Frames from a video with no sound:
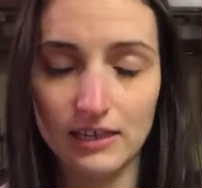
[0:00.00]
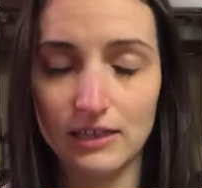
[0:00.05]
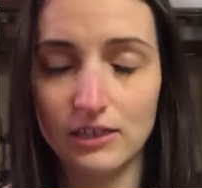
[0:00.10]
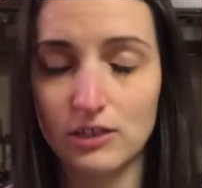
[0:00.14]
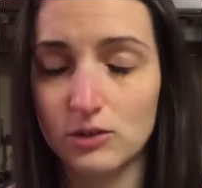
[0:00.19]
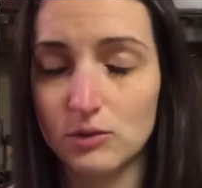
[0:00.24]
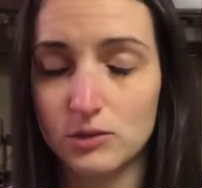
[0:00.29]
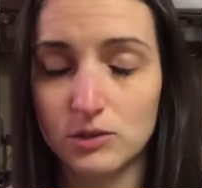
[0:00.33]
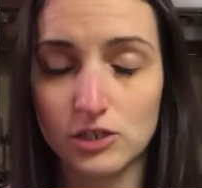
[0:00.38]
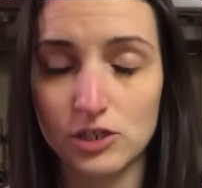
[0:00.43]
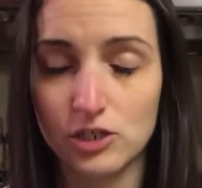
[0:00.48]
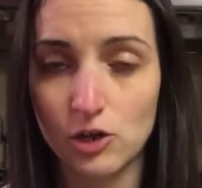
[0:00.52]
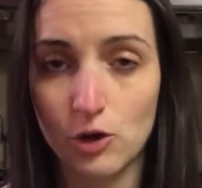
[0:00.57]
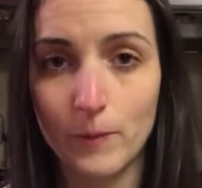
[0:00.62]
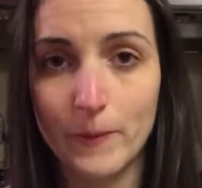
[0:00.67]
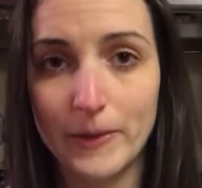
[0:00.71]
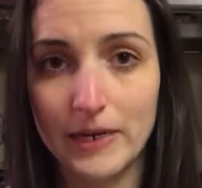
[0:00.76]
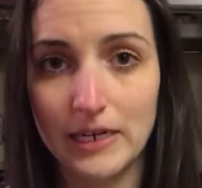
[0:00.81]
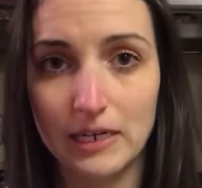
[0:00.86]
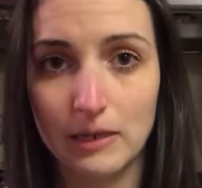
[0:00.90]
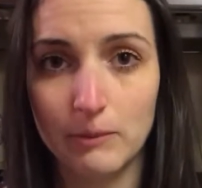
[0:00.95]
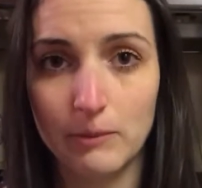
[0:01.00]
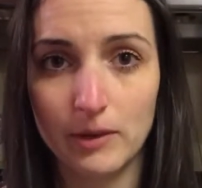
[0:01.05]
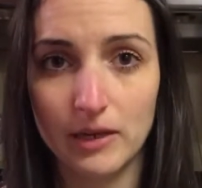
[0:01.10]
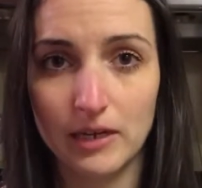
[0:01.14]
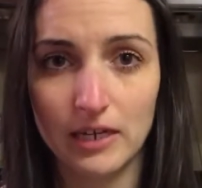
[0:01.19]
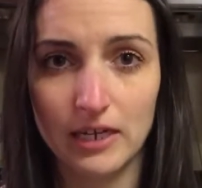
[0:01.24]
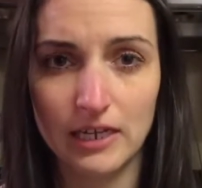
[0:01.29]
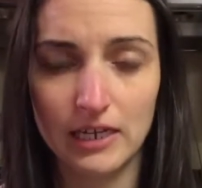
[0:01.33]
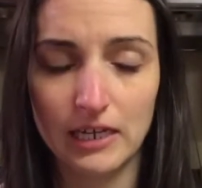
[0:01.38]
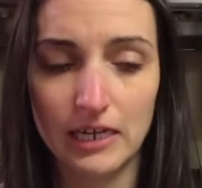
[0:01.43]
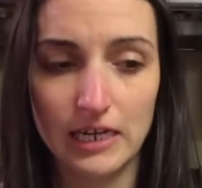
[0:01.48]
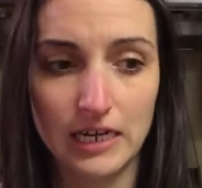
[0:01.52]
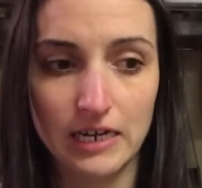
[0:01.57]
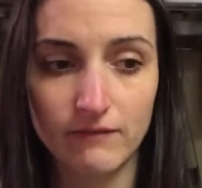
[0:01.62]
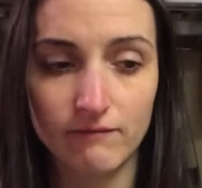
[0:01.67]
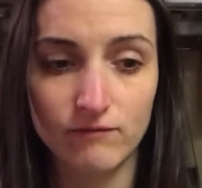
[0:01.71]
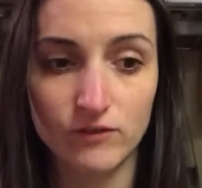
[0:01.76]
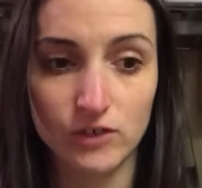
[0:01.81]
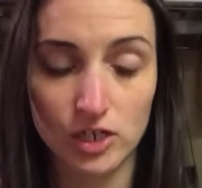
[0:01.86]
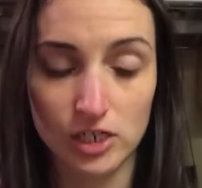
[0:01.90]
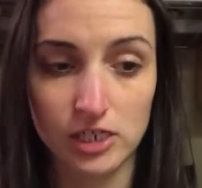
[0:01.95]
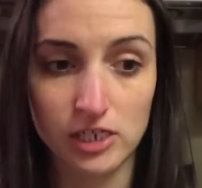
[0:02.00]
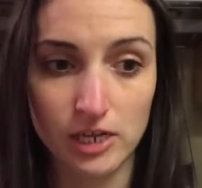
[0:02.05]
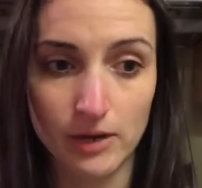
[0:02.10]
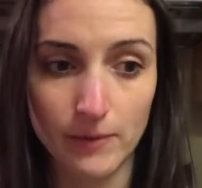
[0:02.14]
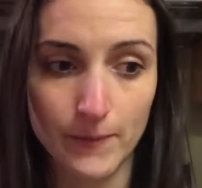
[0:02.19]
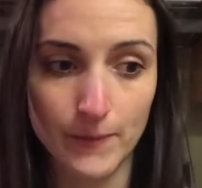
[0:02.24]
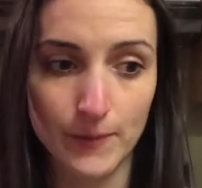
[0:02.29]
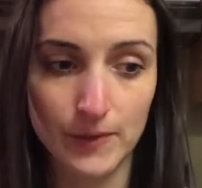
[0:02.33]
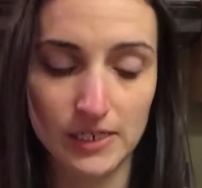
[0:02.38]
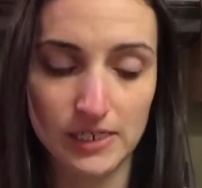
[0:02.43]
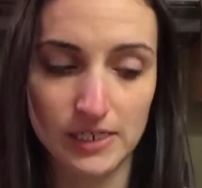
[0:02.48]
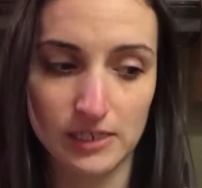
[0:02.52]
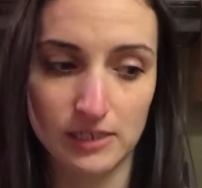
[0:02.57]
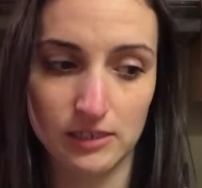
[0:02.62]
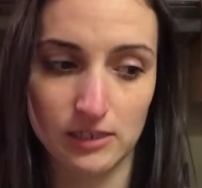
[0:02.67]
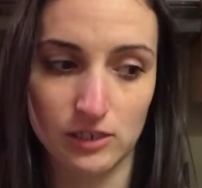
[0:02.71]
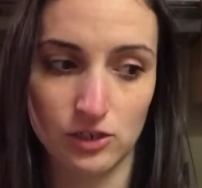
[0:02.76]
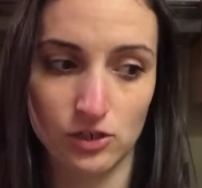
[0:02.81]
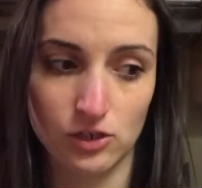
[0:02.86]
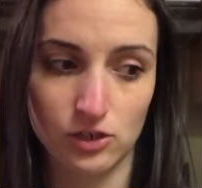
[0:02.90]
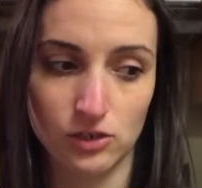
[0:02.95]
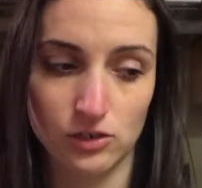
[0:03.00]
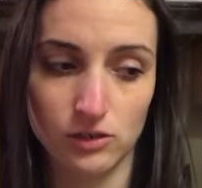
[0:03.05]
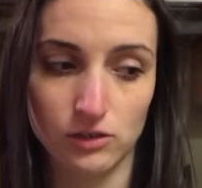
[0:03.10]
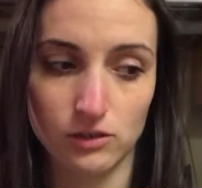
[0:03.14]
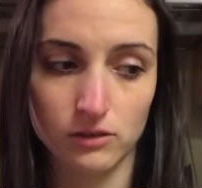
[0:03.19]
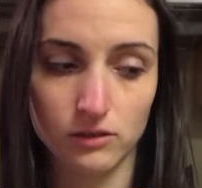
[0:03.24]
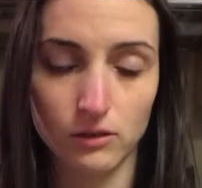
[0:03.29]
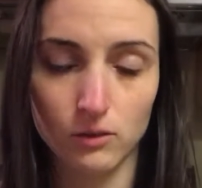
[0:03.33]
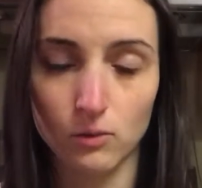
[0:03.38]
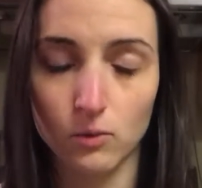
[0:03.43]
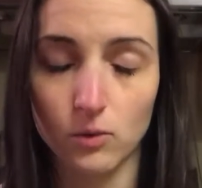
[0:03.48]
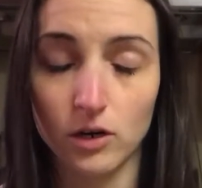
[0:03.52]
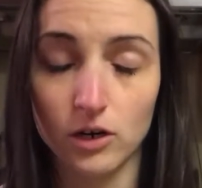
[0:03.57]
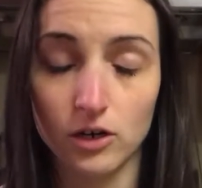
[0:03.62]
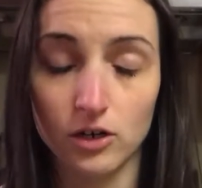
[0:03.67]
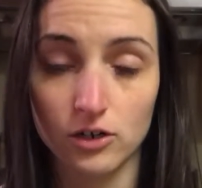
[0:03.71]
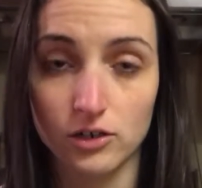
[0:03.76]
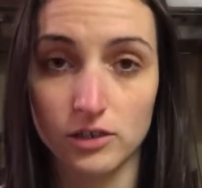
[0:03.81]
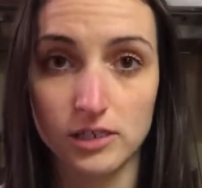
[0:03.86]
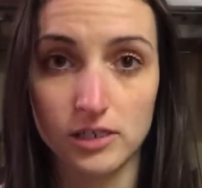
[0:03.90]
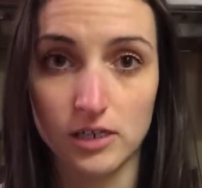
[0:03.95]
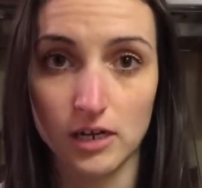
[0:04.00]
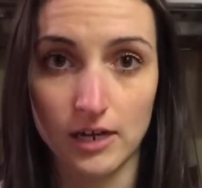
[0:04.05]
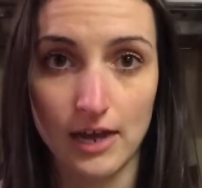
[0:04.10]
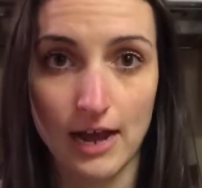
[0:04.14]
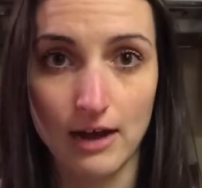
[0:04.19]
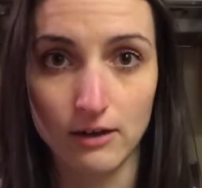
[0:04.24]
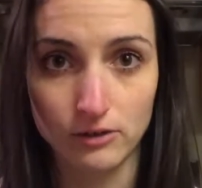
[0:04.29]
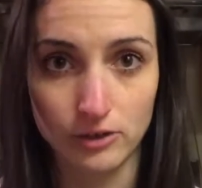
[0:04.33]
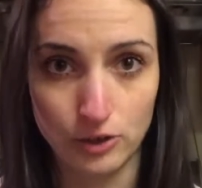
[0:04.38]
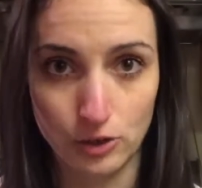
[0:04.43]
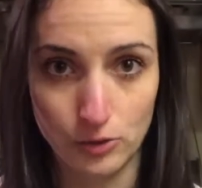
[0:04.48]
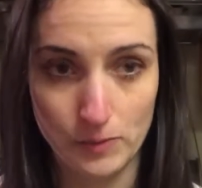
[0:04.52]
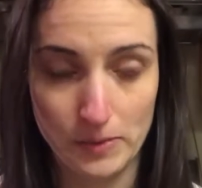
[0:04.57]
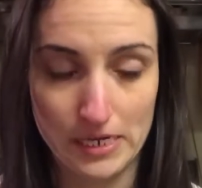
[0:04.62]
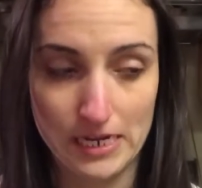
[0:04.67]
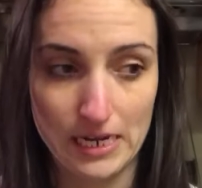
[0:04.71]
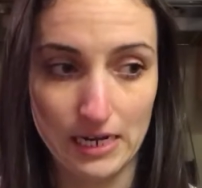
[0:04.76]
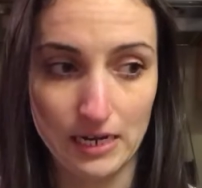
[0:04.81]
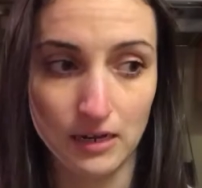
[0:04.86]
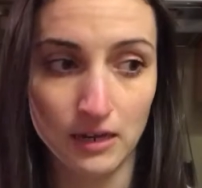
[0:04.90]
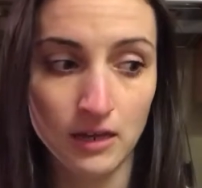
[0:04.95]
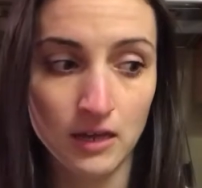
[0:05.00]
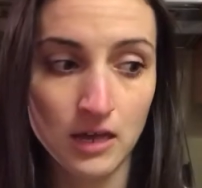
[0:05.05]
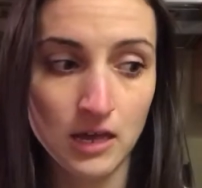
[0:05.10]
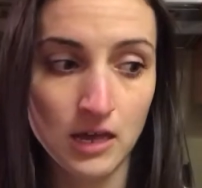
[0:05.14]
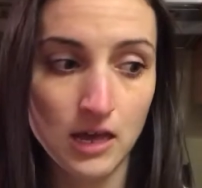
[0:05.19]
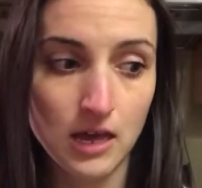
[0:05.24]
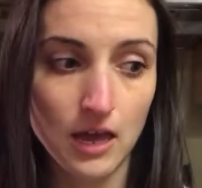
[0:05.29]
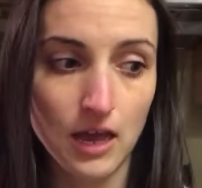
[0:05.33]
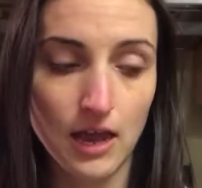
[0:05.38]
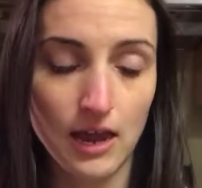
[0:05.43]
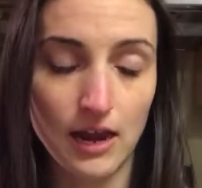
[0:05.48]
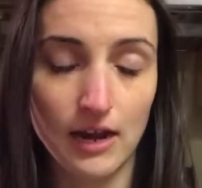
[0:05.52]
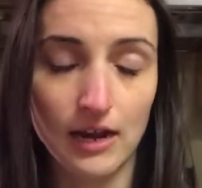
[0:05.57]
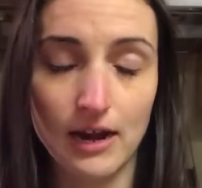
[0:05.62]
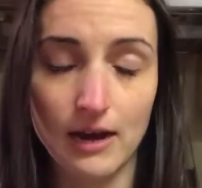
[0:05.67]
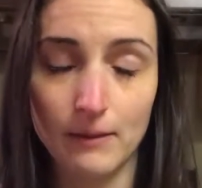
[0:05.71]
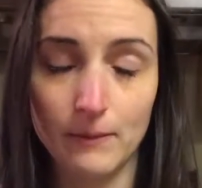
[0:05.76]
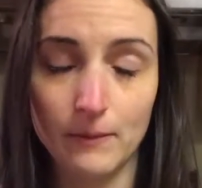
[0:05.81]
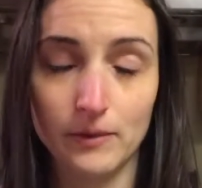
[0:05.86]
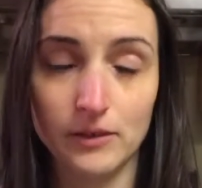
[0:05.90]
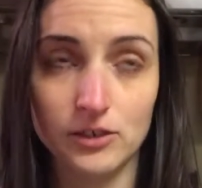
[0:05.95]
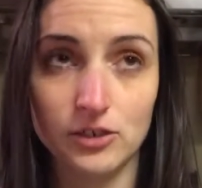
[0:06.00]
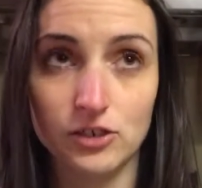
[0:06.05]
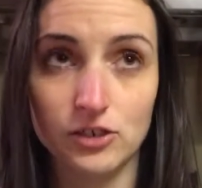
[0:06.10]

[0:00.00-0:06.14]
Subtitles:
there were so many, but for some reason it's just one girl stuck out to me, and I